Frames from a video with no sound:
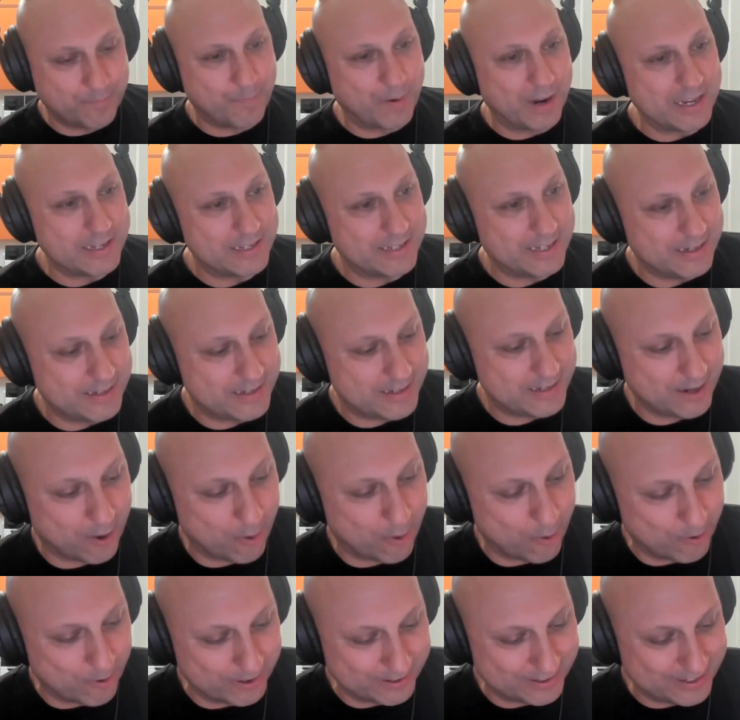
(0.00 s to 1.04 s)
bless his
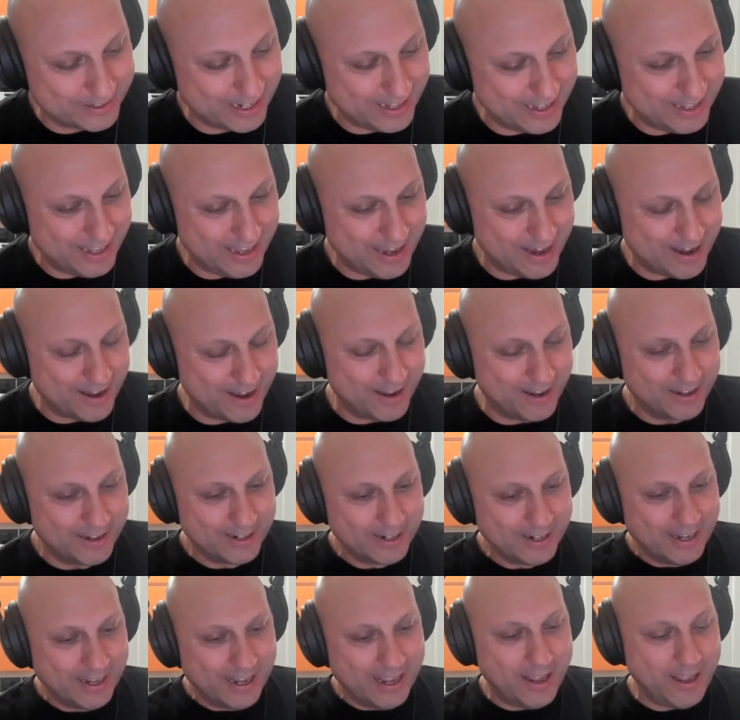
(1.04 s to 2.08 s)
soul. And
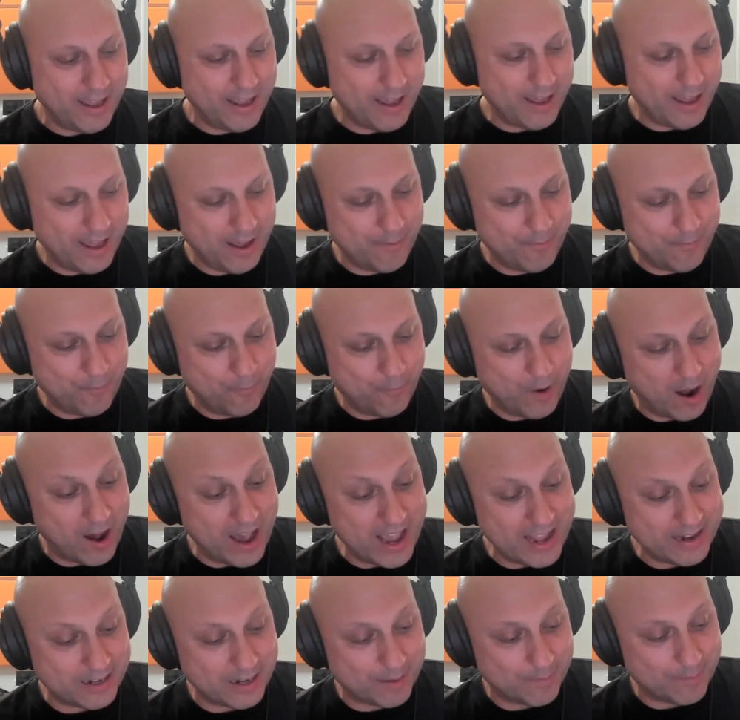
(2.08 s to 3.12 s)

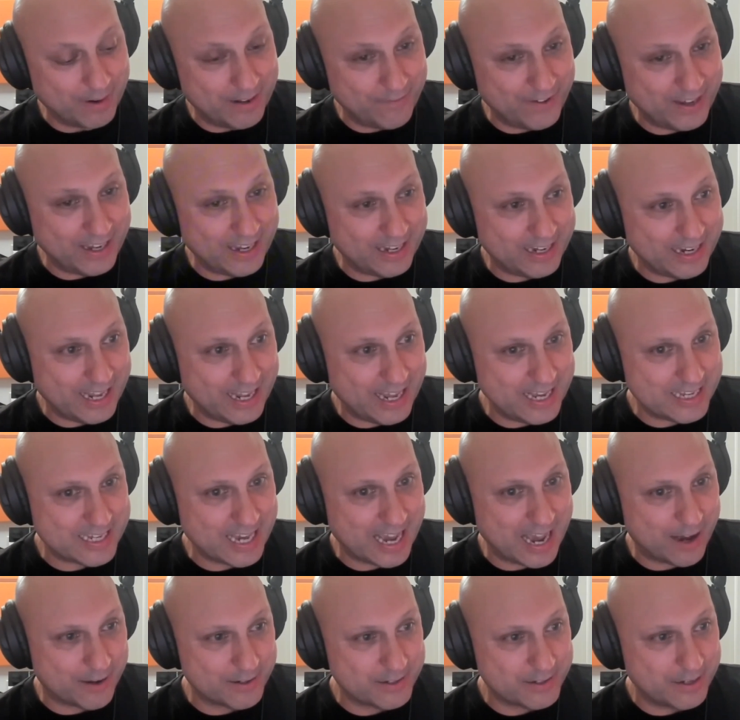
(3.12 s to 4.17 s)
I ended up living in his
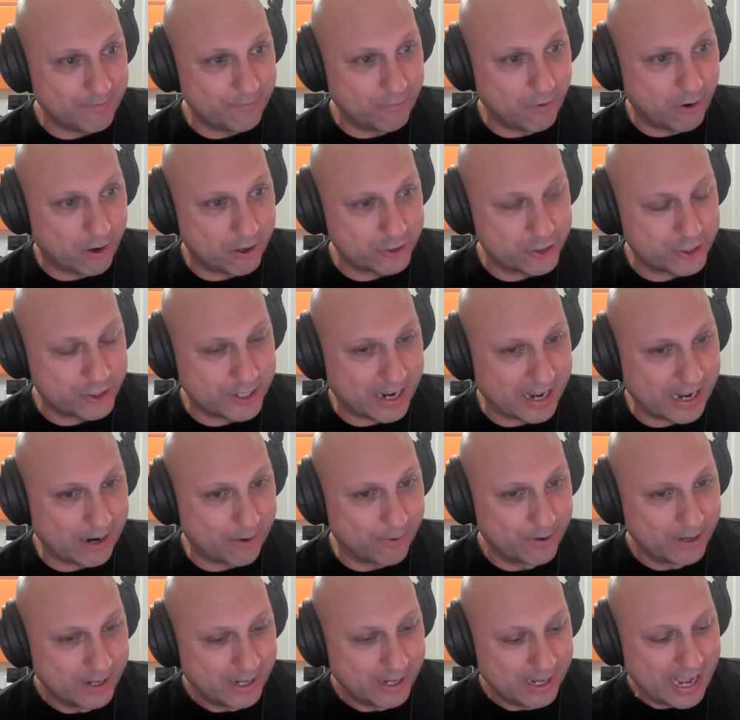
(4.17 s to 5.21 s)
house in
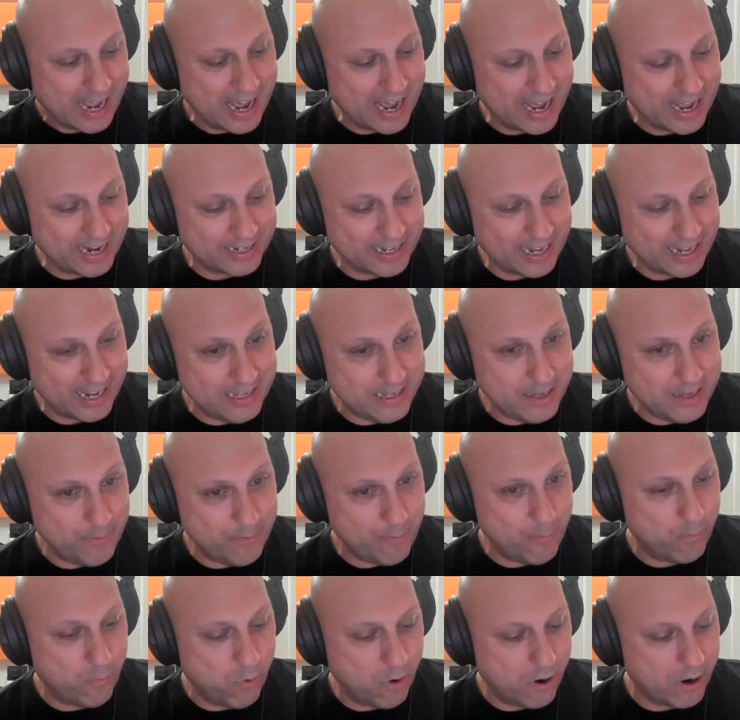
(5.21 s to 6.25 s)
Rochdale, and he
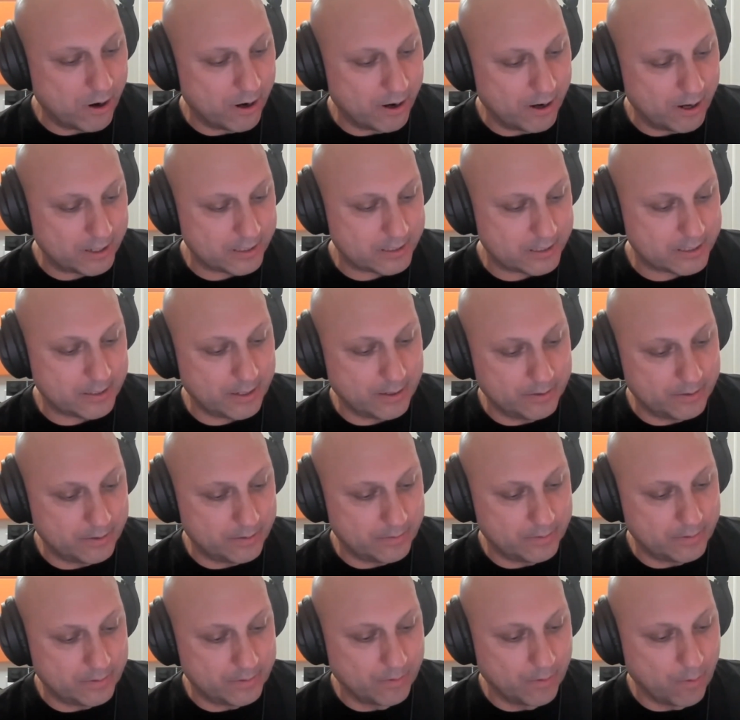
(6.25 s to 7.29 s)
worked
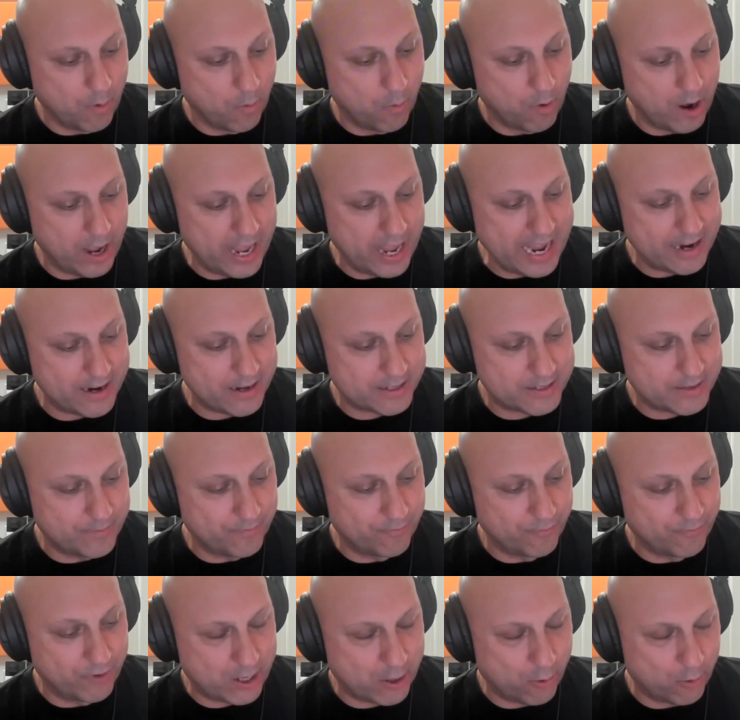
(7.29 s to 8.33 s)
in a
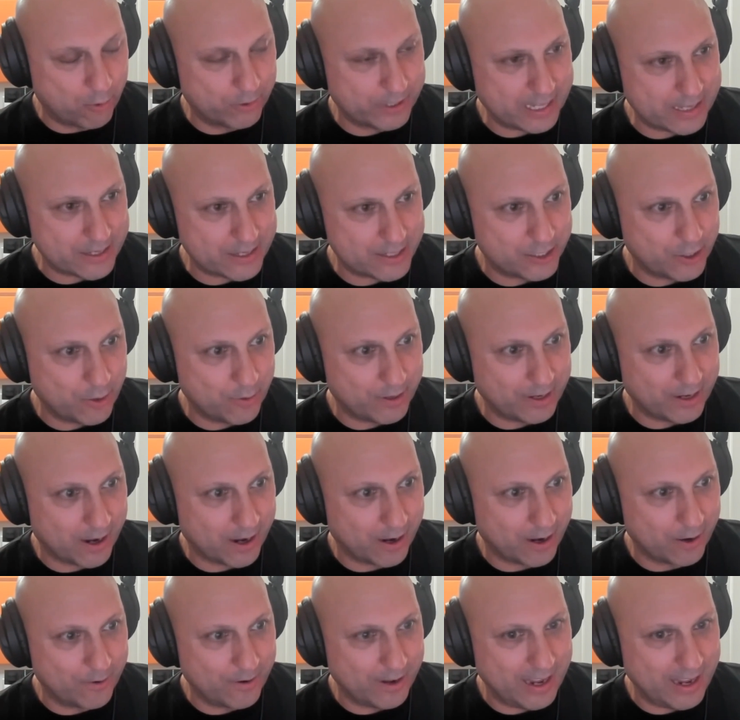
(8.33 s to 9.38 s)
recording
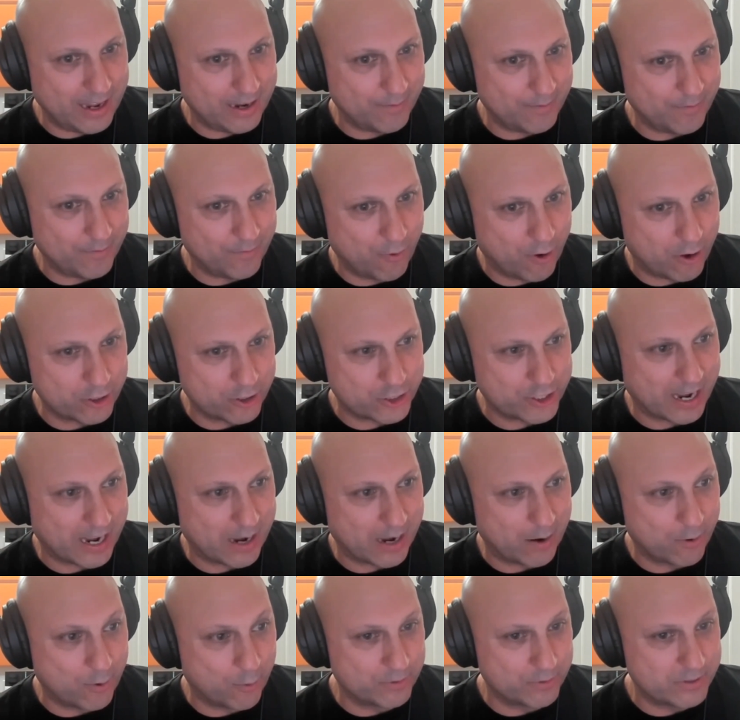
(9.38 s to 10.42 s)
studio in
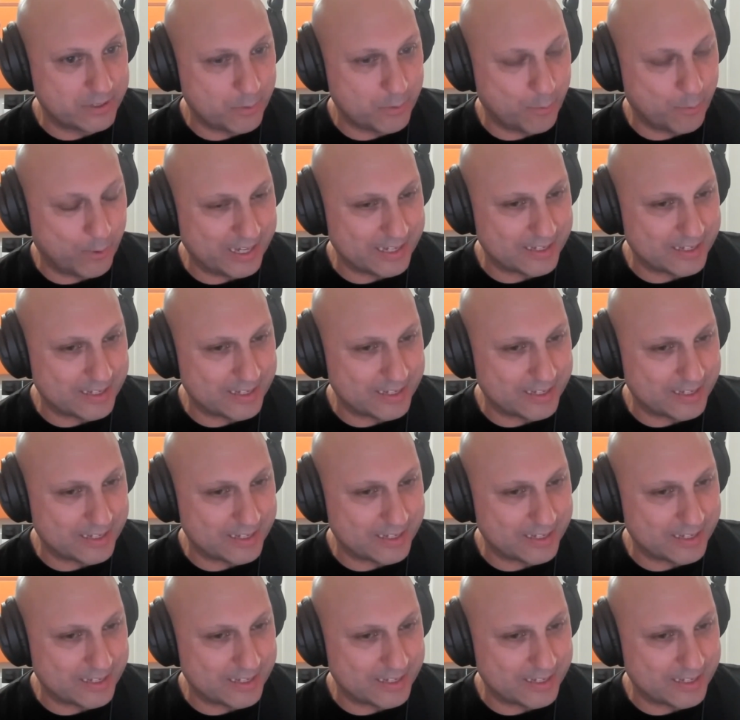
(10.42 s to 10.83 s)
Rochdale called Sweet